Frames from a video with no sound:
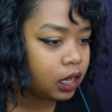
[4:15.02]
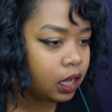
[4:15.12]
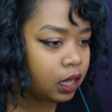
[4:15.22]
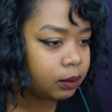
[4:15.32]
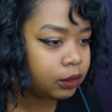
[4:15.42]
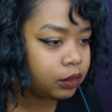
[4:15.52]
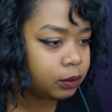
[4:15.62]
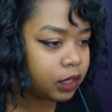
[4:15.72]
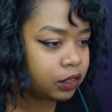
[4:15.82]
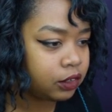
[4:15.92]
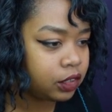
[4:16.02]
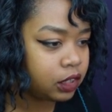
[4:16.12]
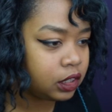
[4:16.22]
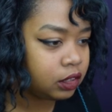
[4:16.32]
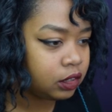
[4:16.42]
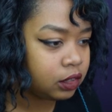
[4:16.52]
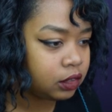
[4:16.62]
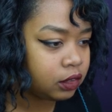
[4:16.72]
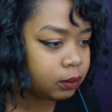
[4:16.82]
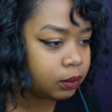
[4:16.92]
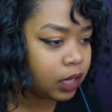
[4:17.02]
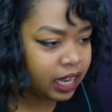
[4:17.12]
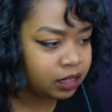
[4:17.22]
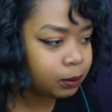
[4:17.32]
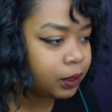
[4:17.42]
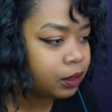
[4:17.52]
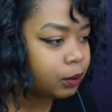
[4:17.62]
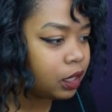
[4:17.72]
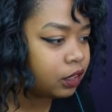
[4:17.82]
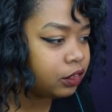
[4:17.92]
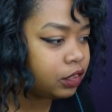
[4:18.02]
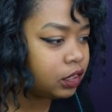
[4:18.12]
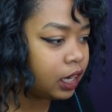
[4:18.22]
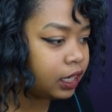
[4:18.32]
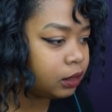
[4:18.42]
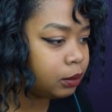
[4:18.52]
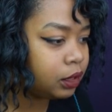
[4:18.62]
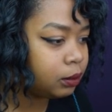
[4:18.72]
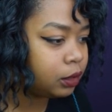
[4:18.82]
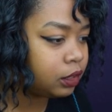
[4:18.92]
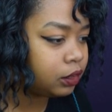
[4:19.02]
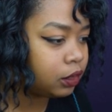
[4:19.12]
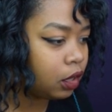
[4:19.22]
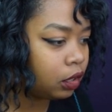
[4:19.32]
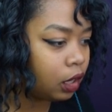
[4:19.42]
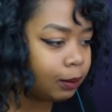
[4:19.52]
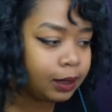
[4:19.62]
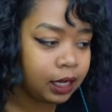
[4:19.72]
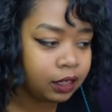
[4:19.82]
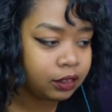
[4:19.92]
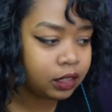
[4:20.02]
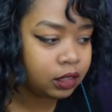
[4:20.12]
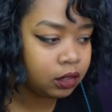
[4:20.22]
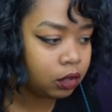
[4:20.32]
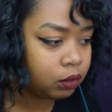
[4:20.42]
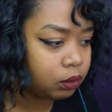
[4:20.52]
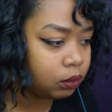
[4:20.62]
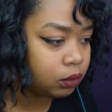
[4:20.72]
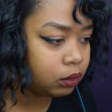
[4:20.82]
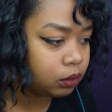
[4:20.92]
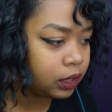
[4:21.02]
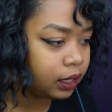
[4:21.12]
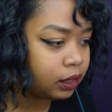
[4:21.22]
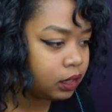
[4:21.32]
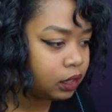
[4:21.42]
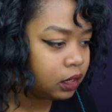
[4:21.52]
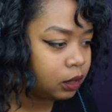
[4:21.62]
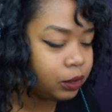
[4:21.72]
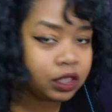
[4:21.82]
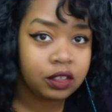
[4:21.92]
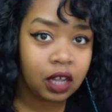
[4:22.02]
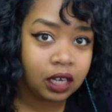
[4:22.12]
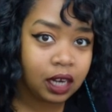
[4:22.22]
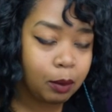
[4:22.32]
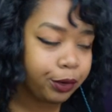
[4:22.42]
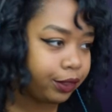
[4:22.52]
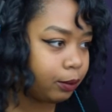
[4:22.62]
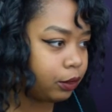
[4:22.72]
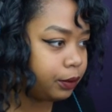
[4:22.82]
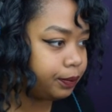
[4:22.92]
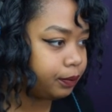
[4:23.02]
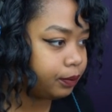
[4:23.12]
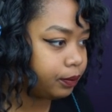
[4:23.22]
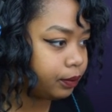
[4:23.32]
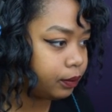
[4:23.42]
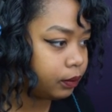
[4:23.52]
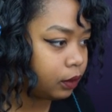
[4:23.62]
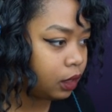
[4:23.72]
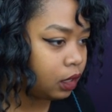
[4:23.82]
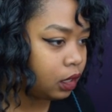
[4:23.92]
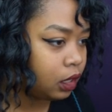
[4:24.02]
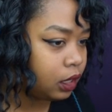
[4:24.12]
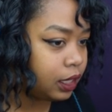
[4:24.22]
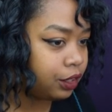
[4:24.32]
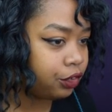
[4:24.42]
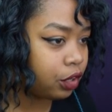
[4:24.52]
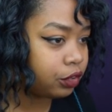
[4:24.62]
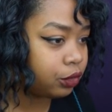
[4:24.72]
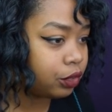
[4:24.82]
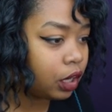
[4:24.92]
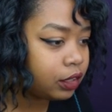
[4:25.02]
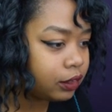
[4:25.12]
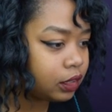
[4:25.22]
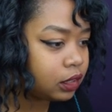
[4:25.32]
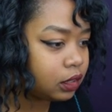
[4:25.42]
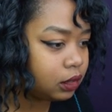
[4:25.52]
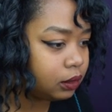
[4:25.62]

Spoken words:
There's some oxygen in here, and then there's some kind of breathable oxygen, kind of breathable. This is all carbon dioxide. Oh, yeah, which is not breathable. Then there's also toxic